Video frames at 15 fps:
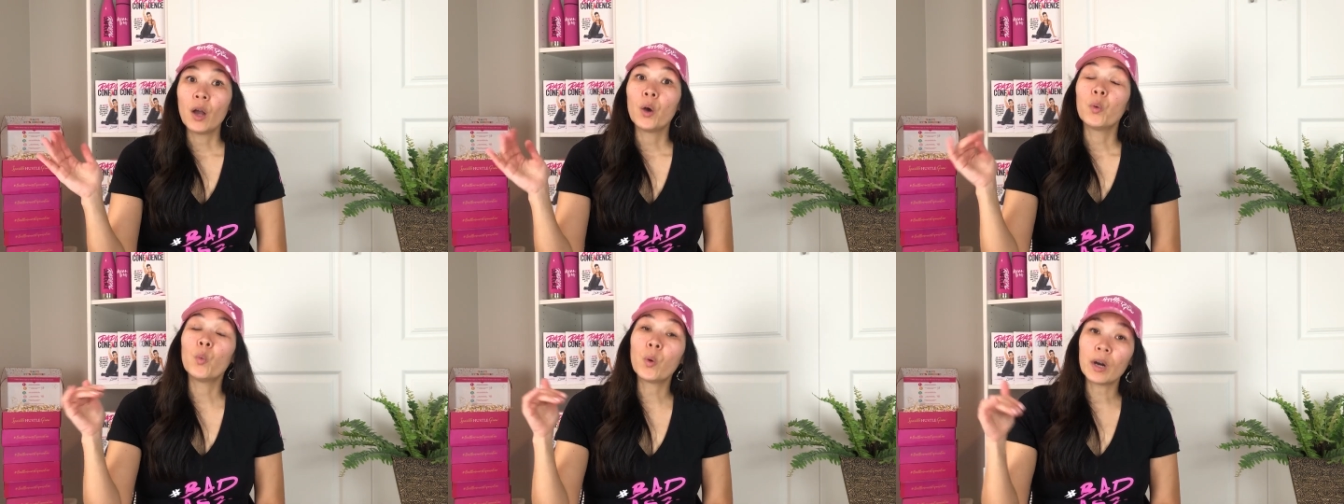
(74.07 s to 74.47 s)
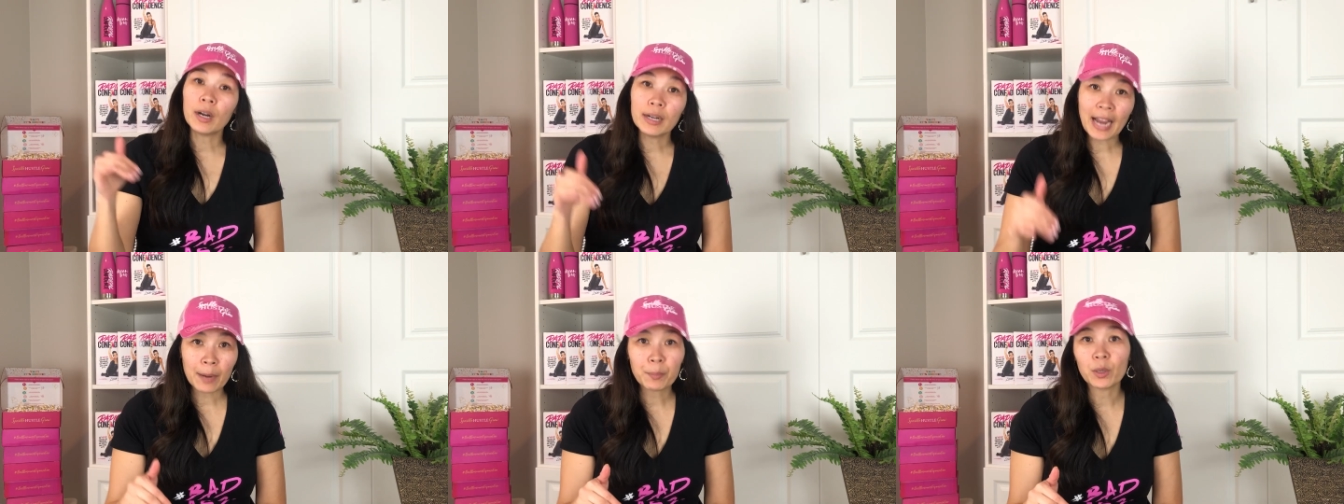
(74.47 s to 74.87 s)
We're
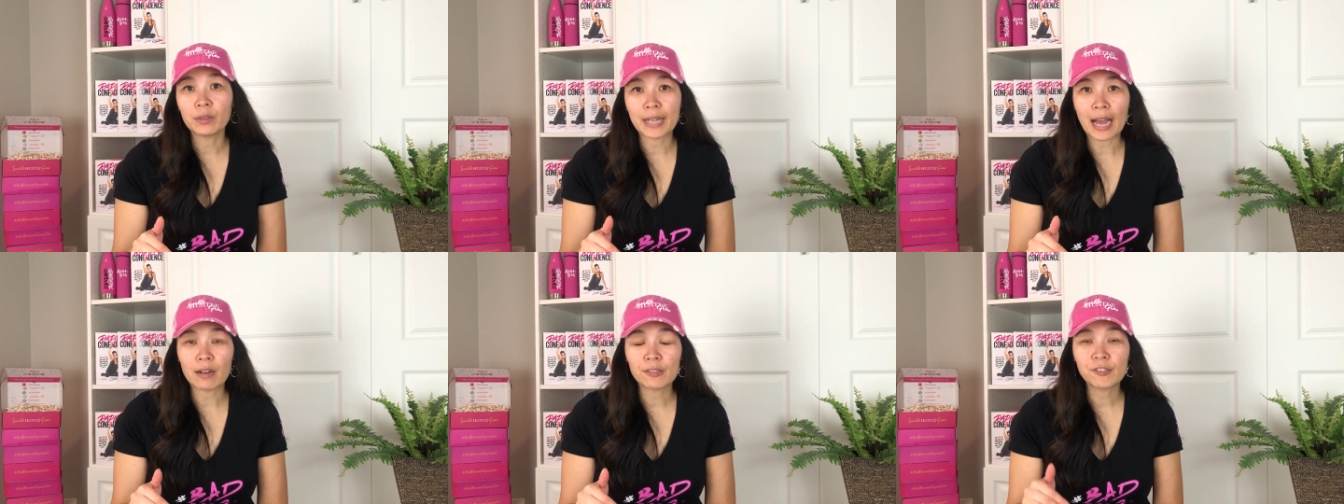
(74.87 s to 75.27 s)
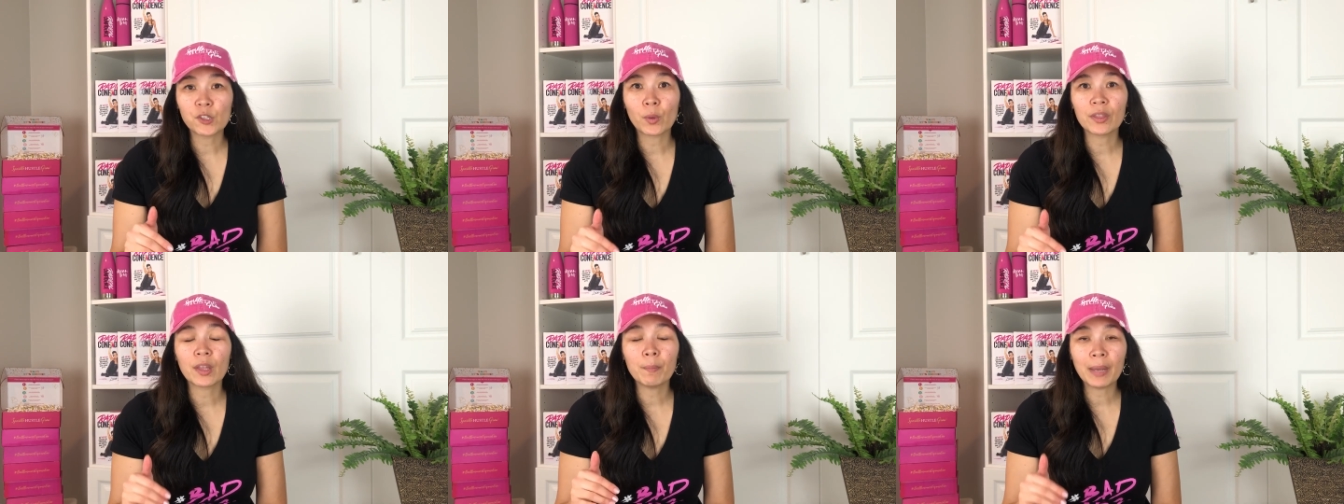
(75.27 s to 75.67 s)
in April now, so
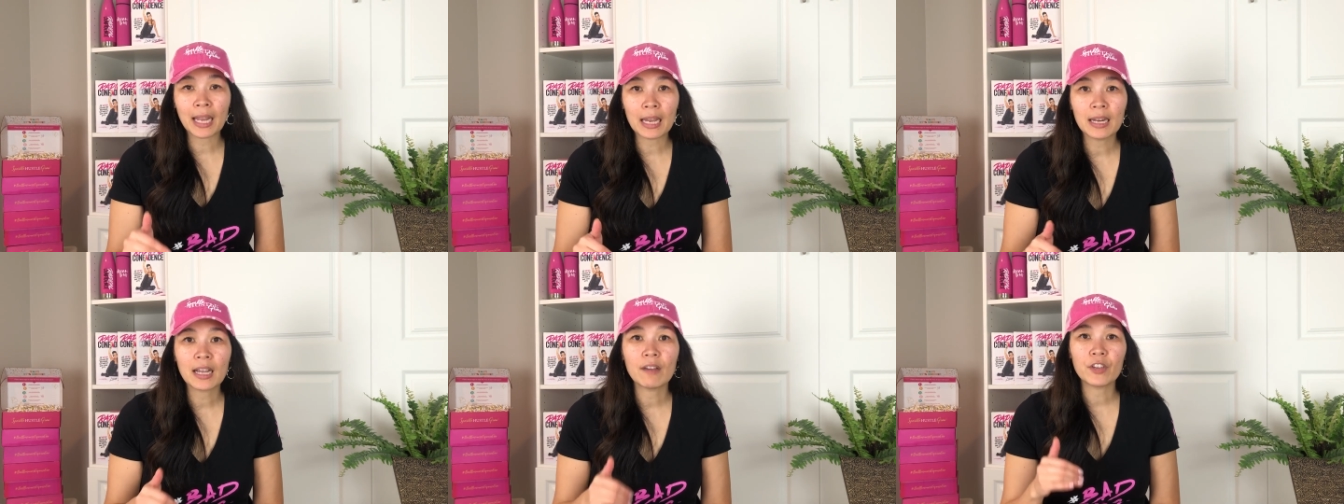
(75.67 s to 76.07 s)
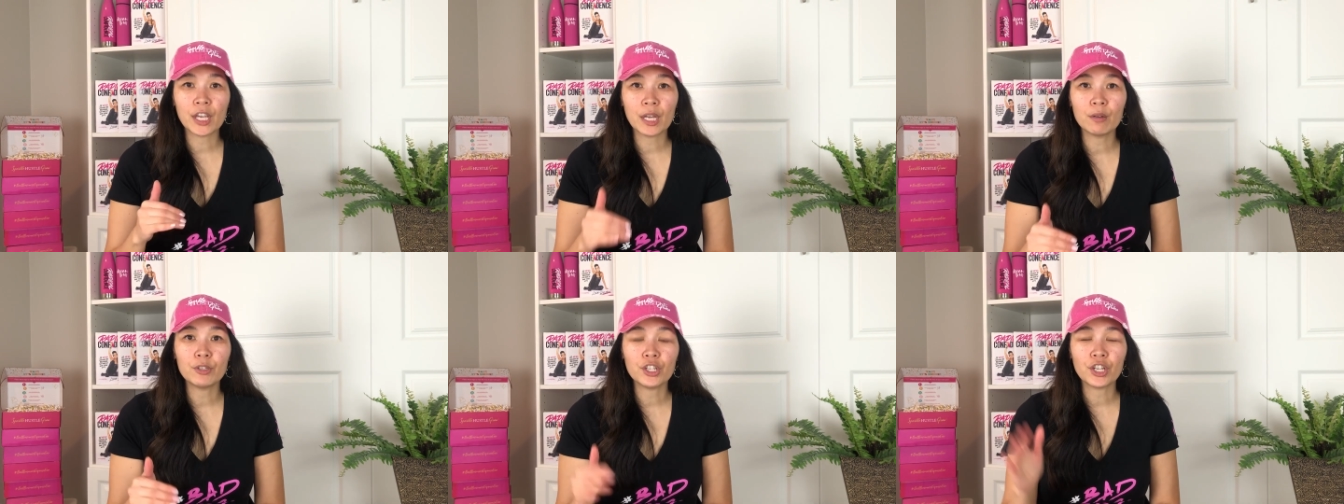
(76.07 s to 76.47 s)
we're in the beginning of
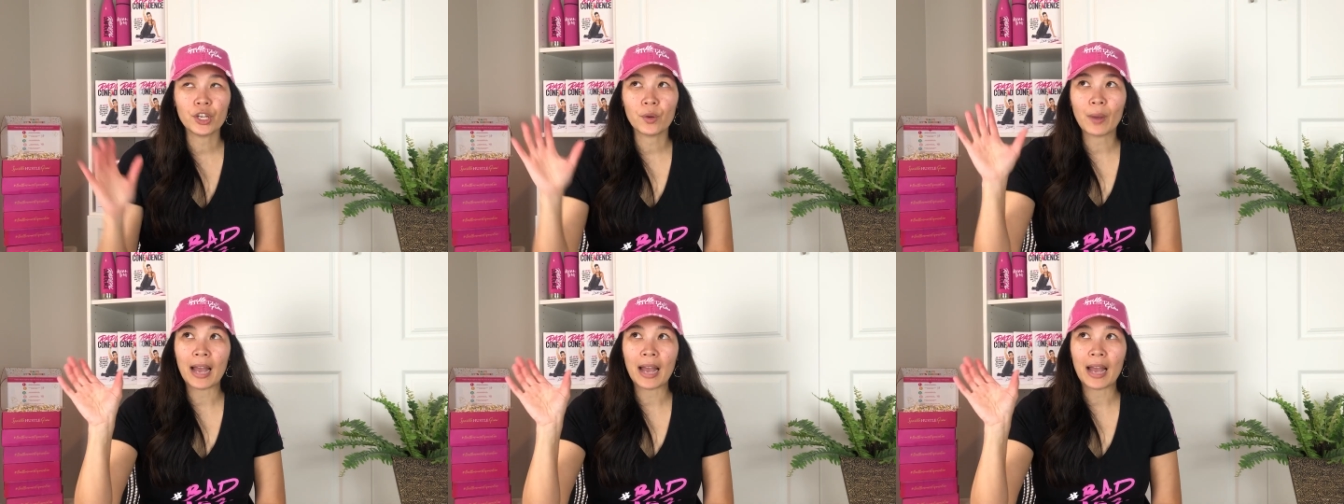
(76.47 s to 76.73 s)
Q2,